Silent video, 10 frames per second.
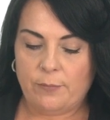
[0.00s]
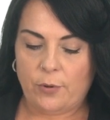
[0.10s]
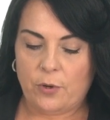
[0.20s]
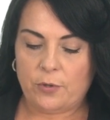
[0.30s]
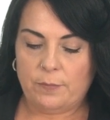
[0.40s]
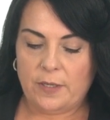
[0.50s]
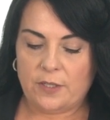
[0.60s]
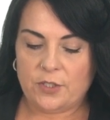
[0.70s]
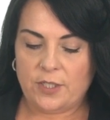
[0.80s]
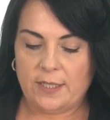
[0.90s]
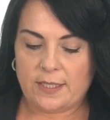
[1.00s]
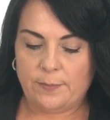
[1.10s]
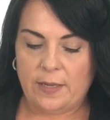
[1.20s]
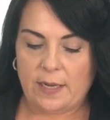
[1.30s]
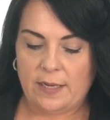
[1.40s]
She's definitely prone, because she gets
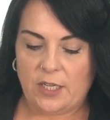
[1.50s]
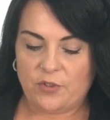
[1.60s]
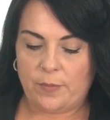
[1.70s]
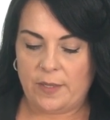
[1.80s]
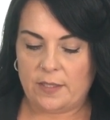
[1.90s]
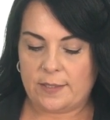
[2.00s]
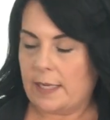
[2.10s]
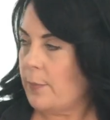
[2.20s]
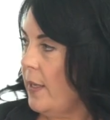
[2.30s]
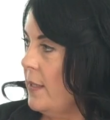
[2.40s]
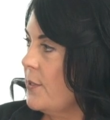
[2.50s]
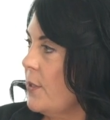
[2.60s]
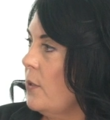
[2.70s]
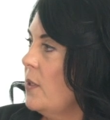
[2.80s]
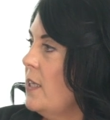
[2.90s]
PIH from the insect bites,
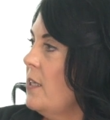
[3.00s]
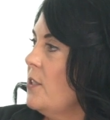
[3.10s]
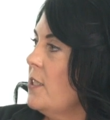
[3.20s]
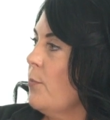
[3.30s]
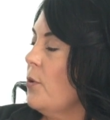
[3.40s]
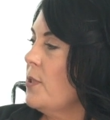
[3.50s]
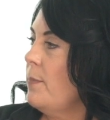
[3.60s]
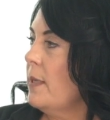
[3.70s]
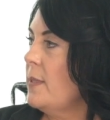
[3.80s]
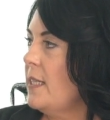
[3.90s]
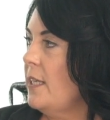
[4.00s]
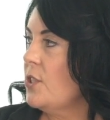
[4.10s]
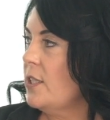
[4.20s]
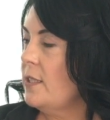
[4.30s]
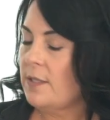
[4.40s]
so she's prone to
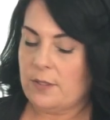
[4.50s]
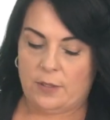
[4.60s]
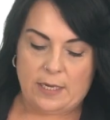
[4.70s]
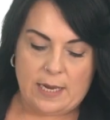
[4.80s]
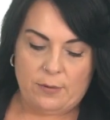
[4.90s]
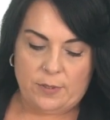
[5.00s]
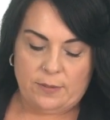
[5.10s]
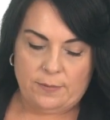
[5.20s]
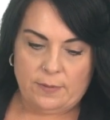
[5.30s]
pigmentation. So I would.